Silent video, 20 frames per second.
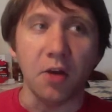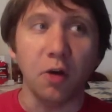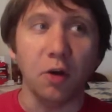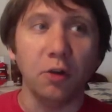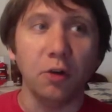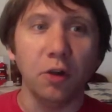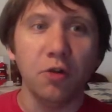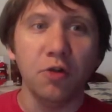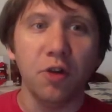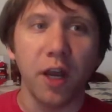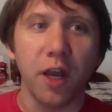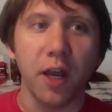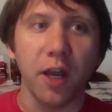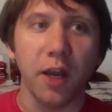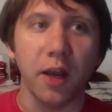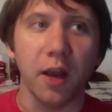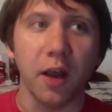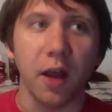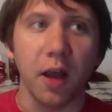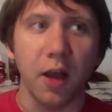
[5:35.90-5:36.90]

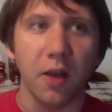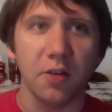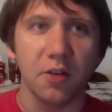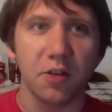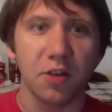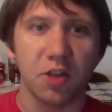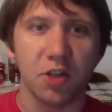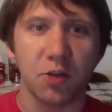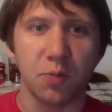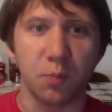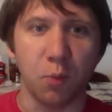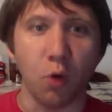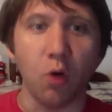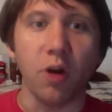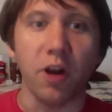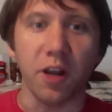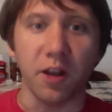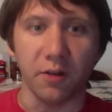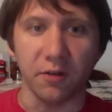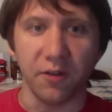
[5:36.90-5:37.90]
including
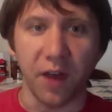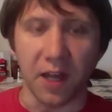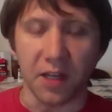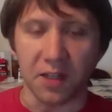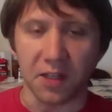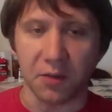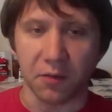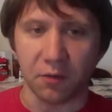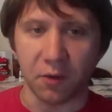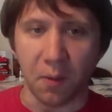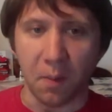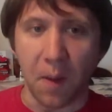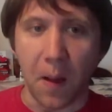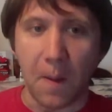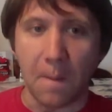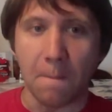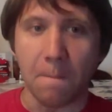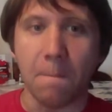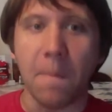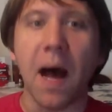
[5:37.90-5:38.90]
sporting events
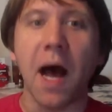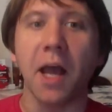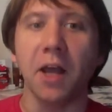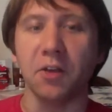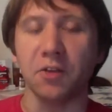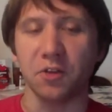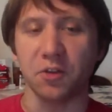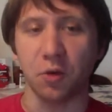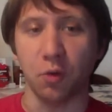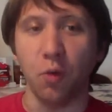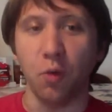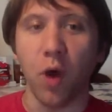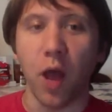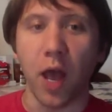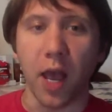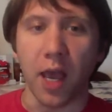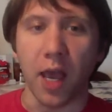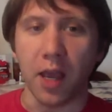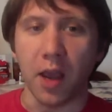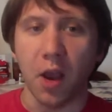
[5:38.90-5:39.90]
from miles
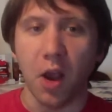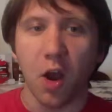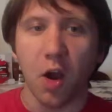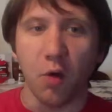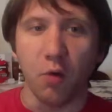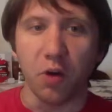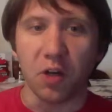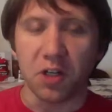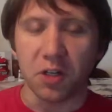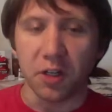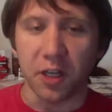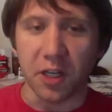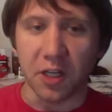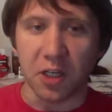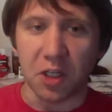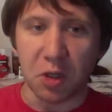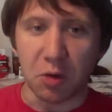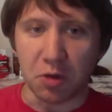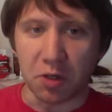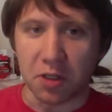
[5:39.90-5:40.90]
away,
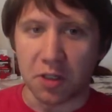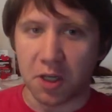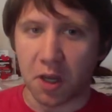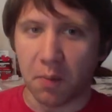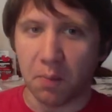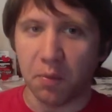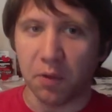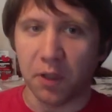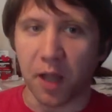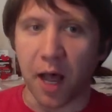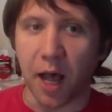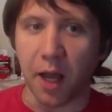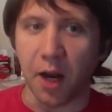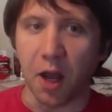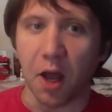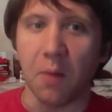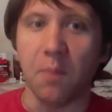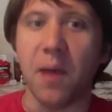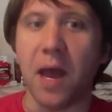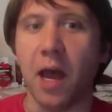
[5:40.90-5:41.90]
which leads to a
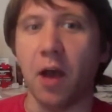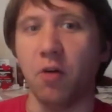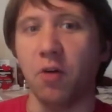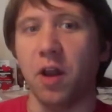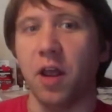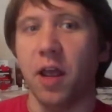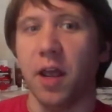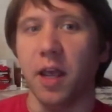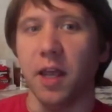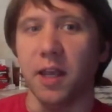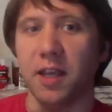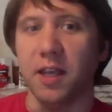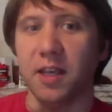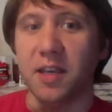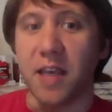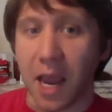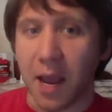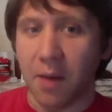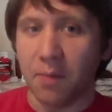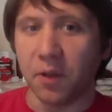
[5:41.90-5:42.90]
subplot about
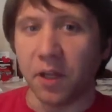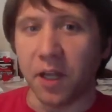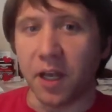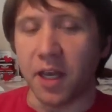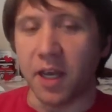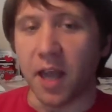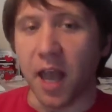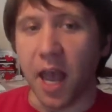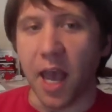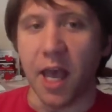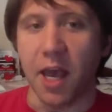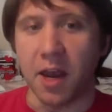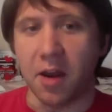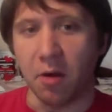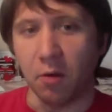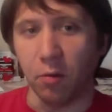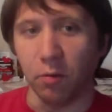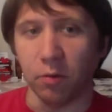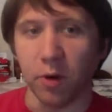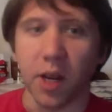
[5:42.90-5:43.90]
gambling
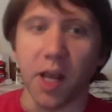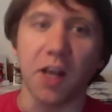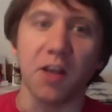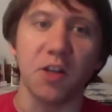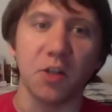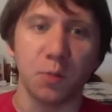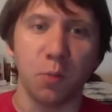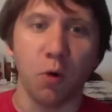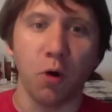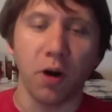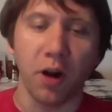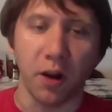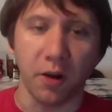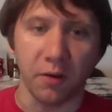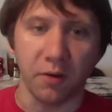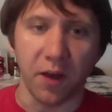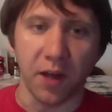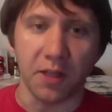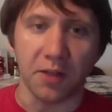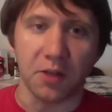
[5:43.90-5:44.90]
and rigging
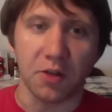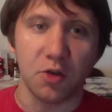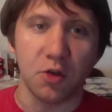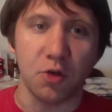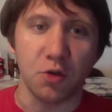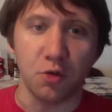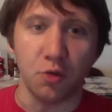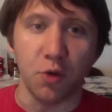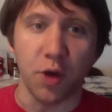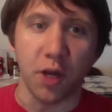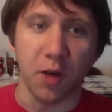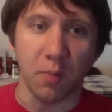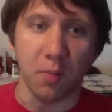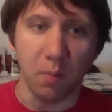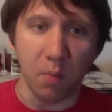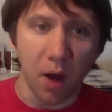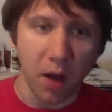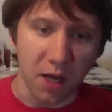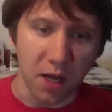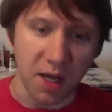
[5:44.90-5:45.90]
sporting events to
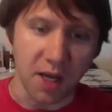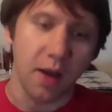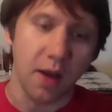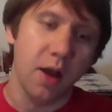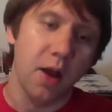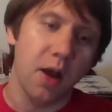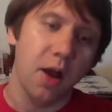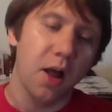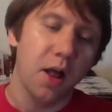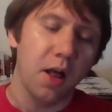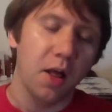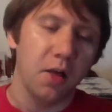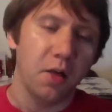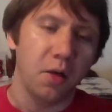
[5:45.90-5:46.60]
win money,